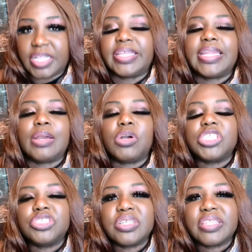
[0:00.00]
then I
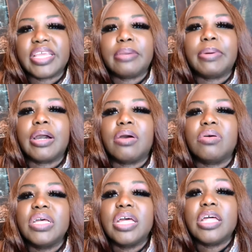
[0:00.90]
want you to think about
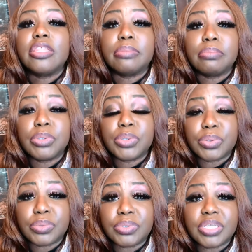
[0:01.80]
the
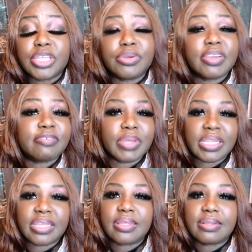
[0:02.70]
mood you have been
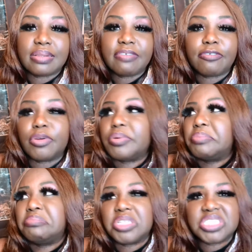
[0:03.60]
in for,
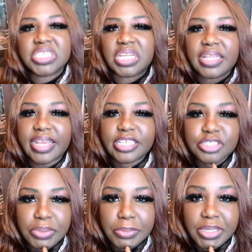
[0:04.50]
say, the last
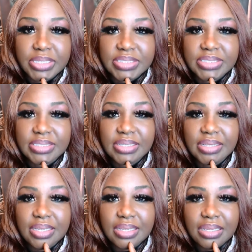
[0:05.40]
3 months.
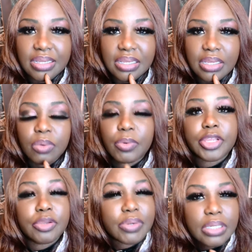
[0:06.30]
Were
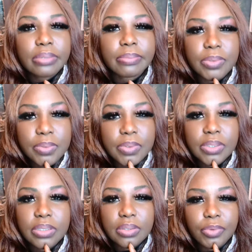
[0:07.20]
you in a good mood?
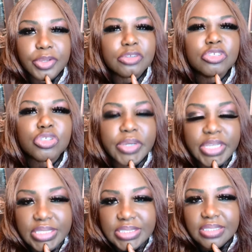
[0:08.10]
Were you
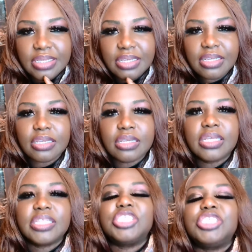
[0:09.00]
joyous?
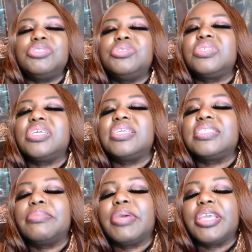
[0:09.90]
Did you do things
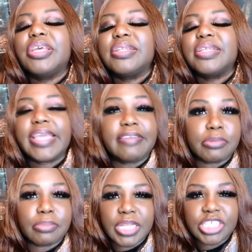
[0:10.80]
that gave
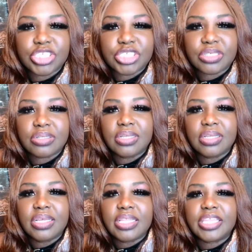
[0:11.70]
you pleasure?
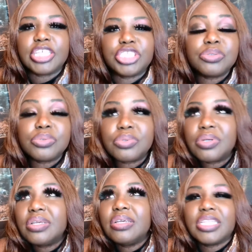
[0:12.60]
Did you
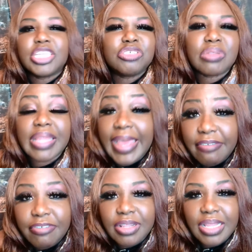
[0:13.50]

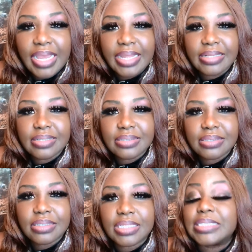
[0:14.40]
laugh a lot?
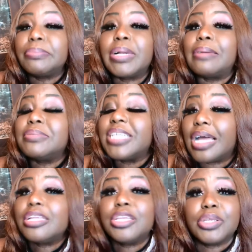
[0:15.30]
Because I'm
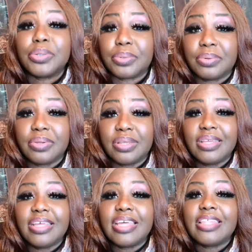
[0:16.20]
telling you
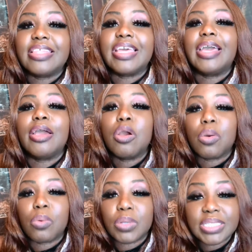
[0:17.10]
that,
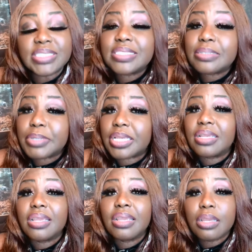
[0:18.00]
listen to me,
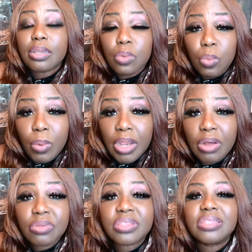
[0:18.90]

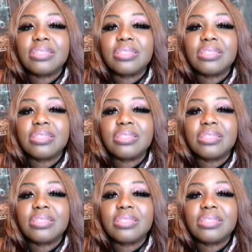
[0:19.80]
wealth